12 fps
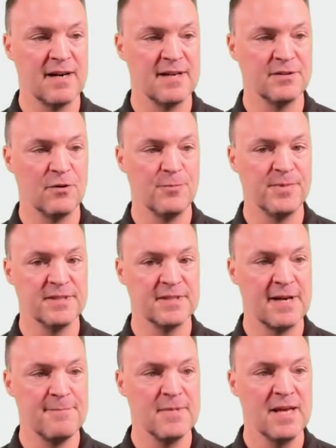here as it
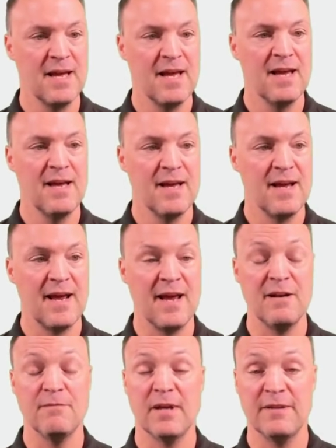opens up,
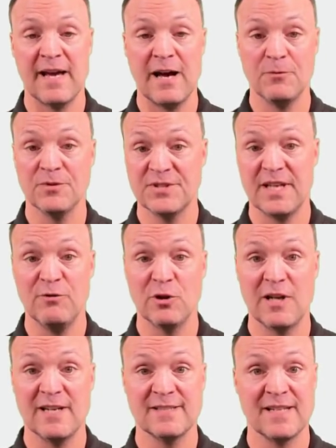and that will save
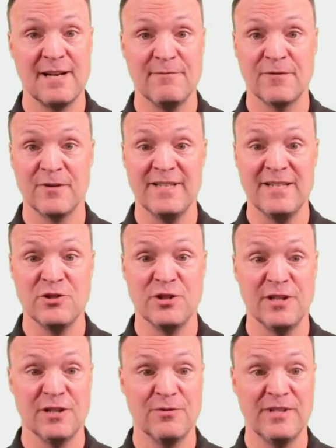you a lot of time for
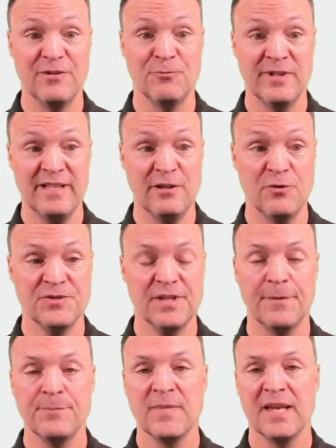each year re
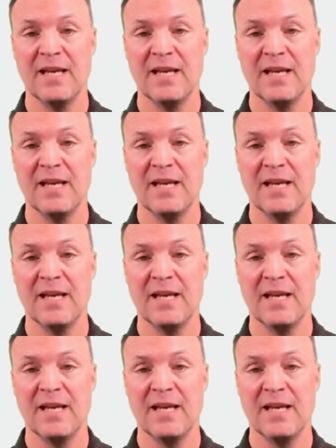reusing.